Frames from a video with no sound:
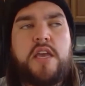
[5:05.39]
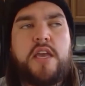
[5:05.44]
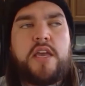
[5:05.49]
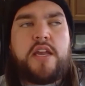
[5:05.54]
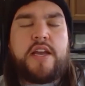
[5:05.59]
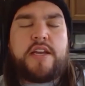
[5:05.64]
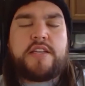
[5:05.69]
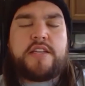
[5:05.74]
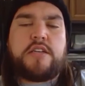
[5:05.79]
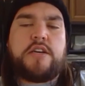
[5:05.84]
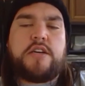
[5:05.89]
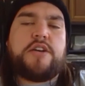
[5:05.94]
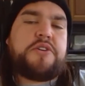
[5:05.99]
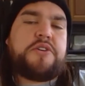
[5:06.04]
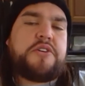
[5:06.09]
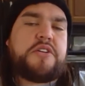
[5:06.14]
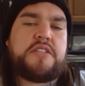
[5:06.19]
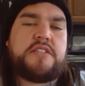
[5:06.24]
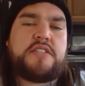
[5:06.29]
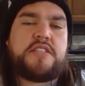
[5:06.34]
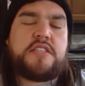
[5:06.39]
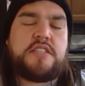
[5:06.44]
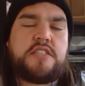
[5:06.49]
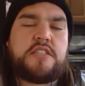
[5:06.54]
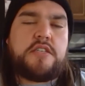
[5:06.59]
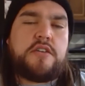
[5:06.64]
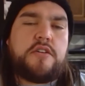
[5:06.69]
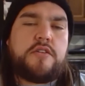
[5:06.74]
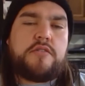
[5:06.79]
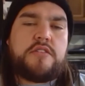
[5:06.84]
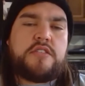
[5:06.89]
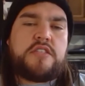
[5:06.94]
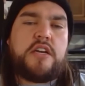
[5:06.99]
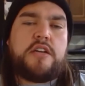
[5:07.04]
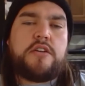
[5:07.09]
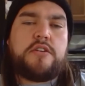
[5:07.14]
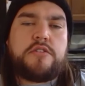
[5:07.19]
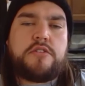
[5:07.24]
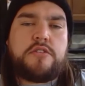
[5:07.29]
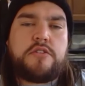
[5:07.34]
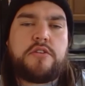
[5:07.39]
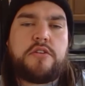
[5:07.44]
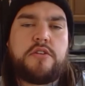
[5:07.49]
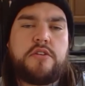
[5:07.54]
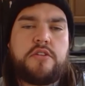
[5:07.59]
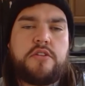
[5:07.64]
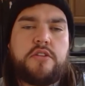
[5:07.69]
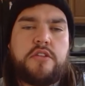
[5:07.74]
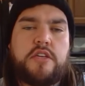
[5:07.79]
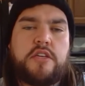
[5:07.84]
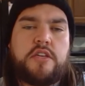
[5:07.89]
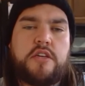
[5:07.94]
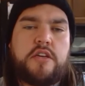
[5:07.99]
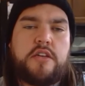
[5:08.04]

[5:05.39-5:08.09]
It has 160 co-signers currently